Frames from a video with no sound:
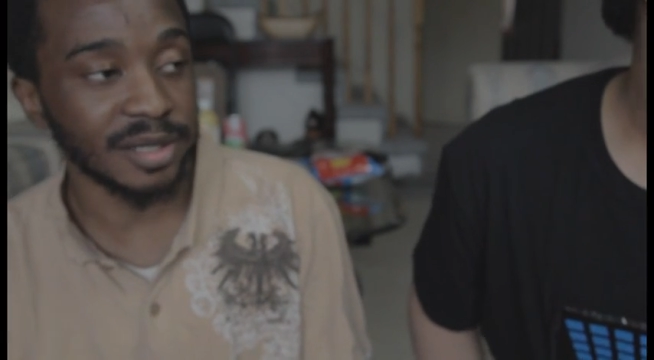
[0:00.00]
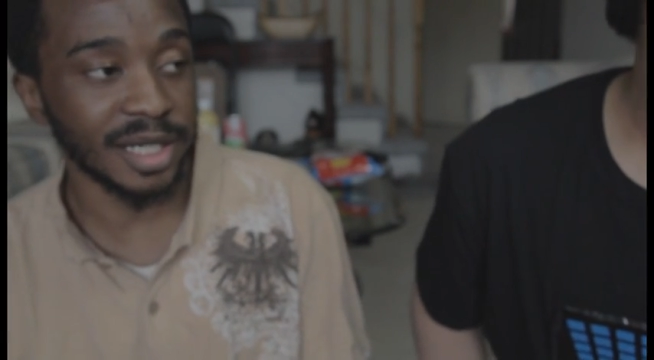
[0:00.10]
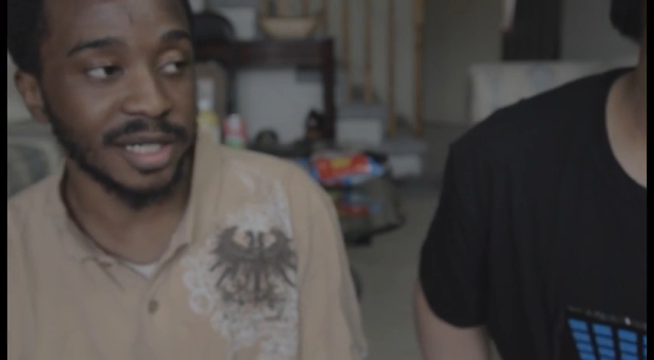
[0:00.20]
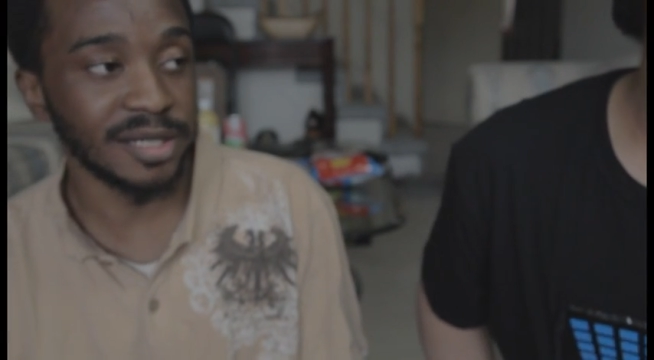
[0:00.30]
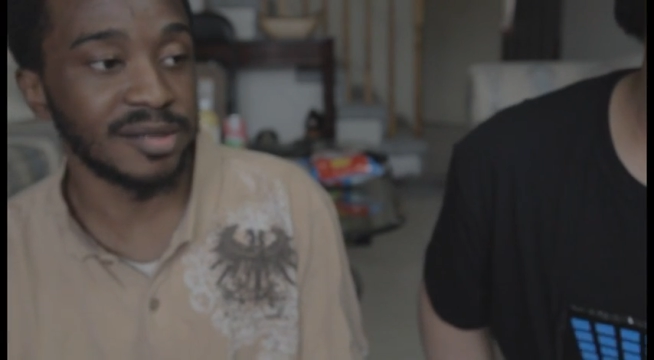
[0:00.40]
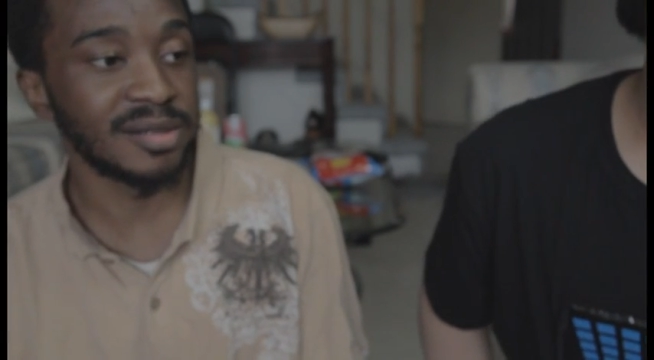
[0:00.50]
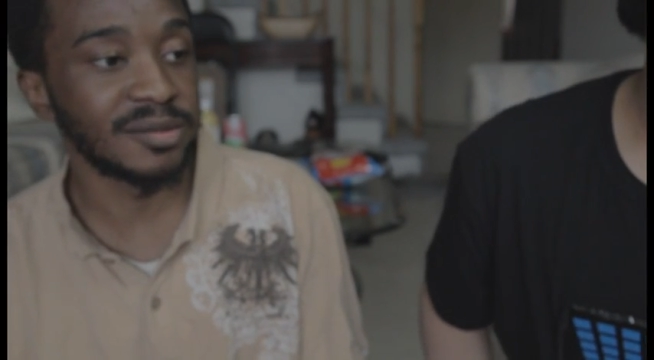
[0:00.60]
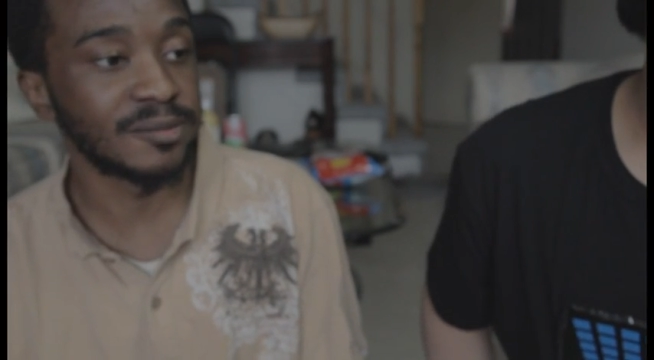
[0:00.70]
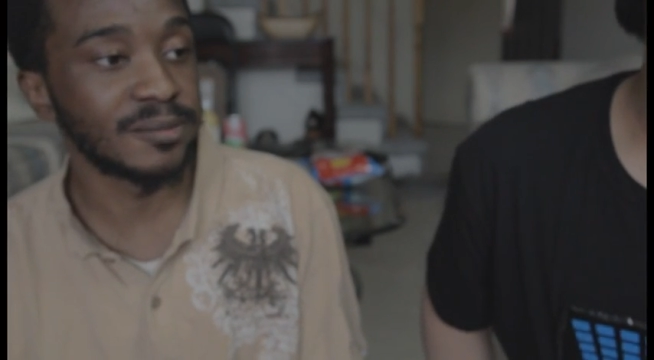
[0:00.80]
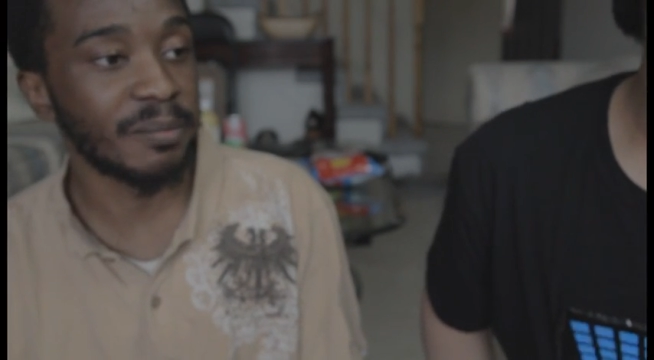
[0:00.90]
Guys. Yeah.
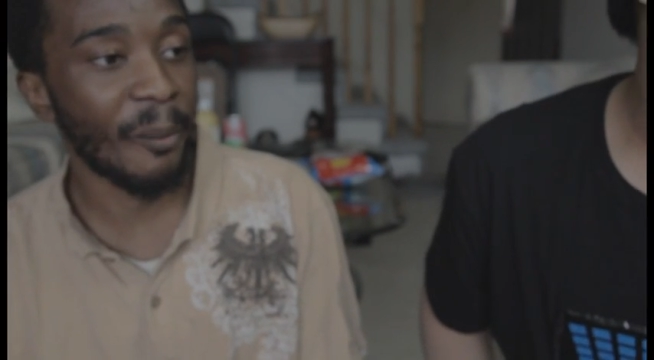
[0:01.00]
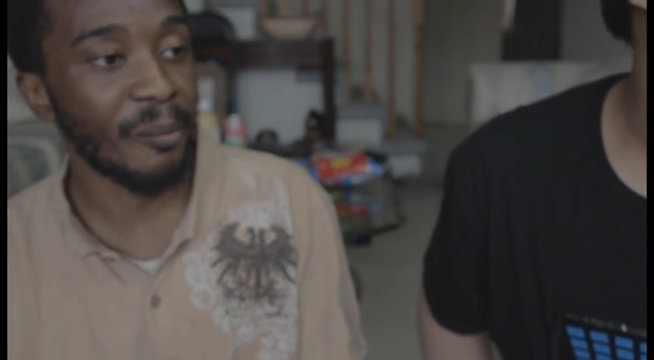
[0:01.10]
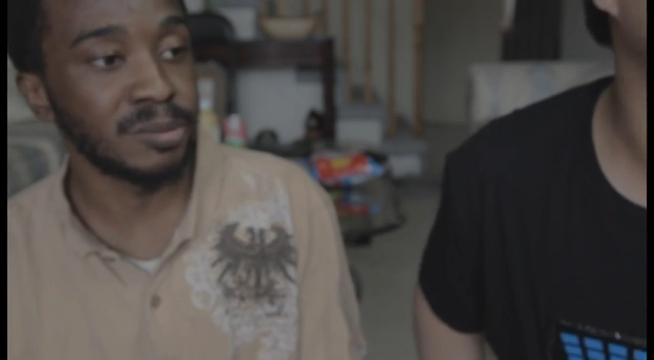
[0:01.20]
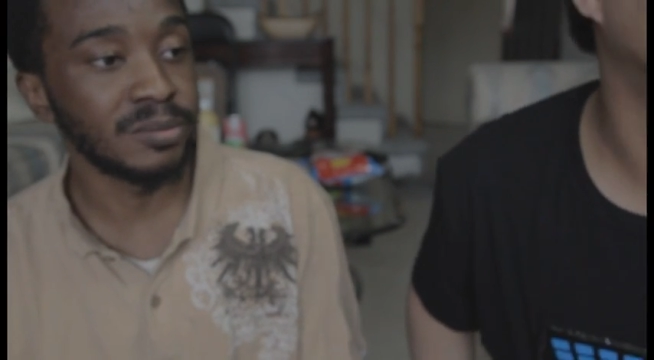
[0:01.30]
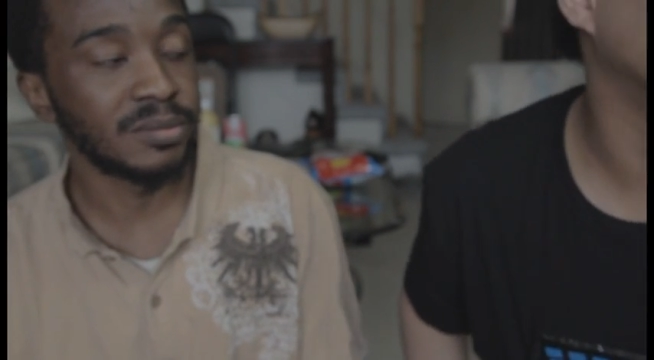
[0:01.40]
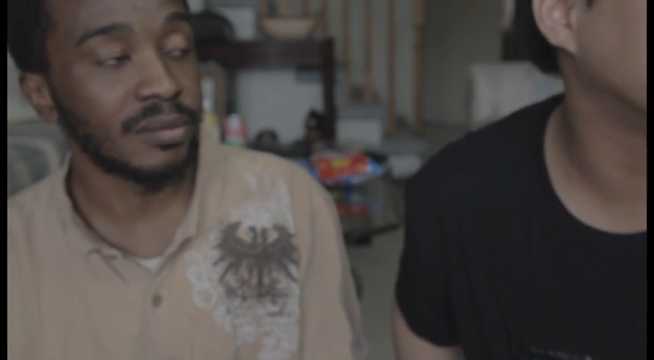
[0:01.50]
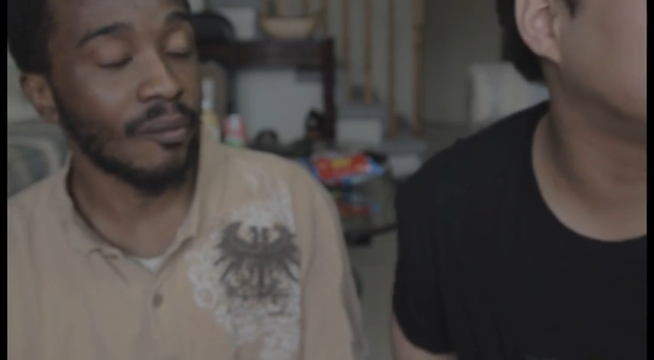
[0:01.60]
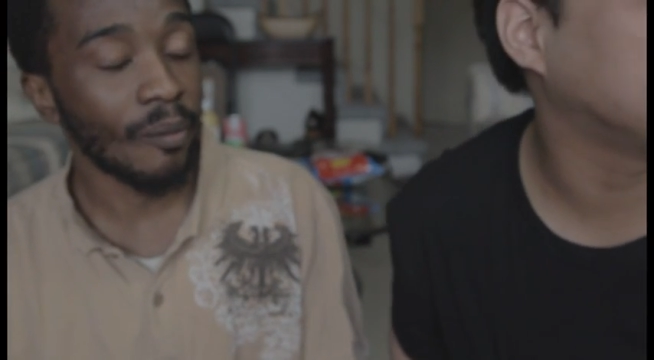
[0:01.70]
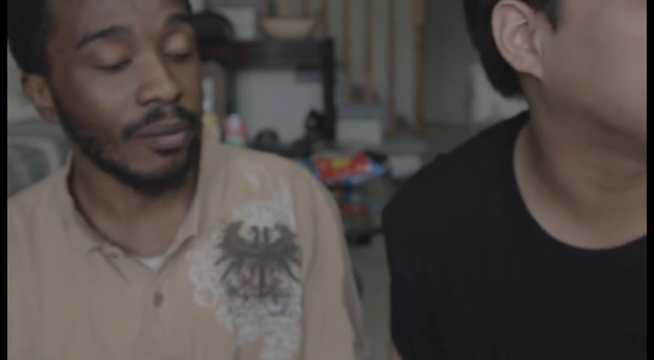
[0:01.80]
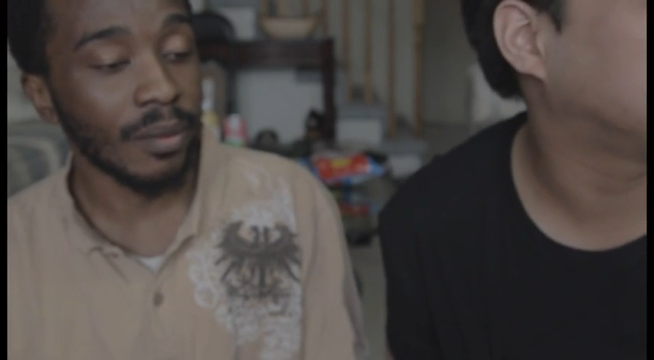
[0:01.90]
If you could
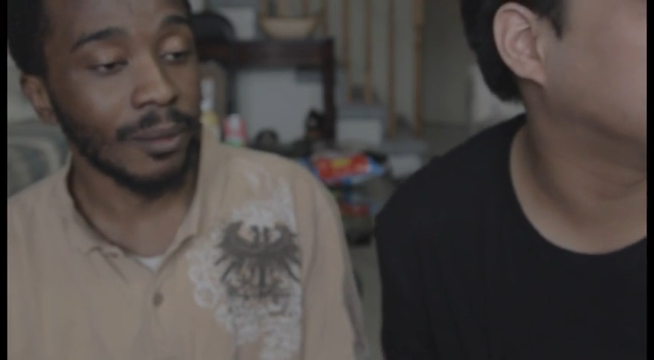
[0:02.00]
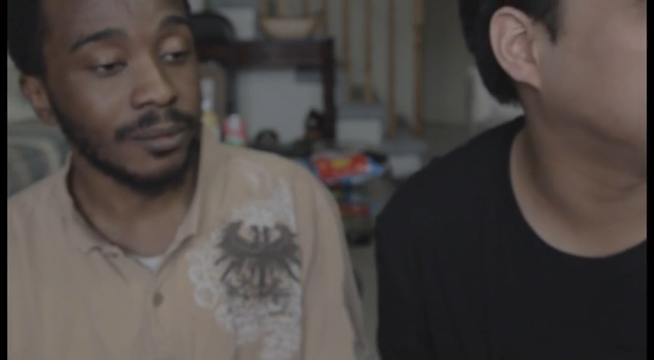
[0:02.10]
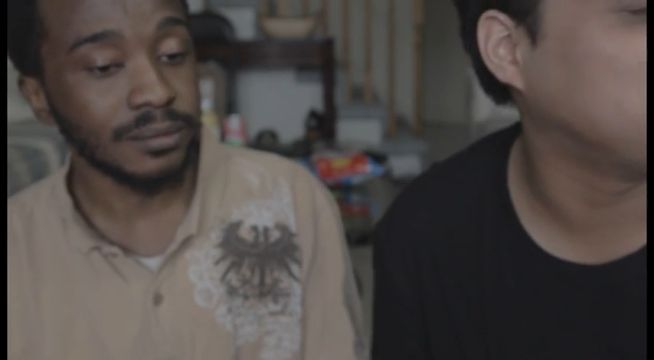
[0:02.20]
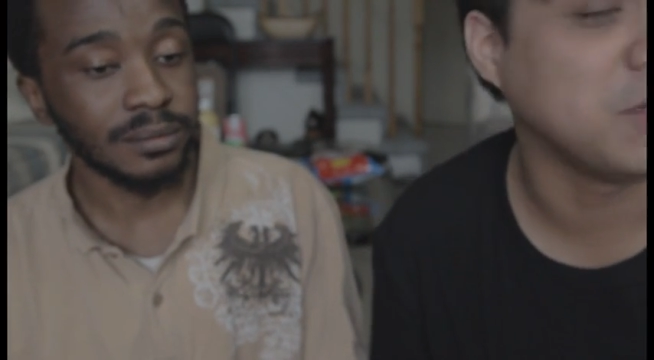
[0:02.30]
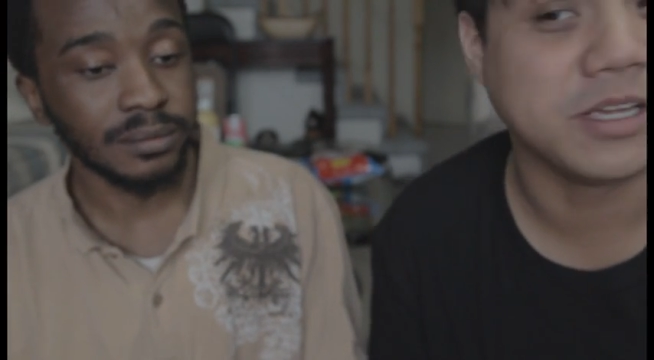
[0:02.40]
just like for a little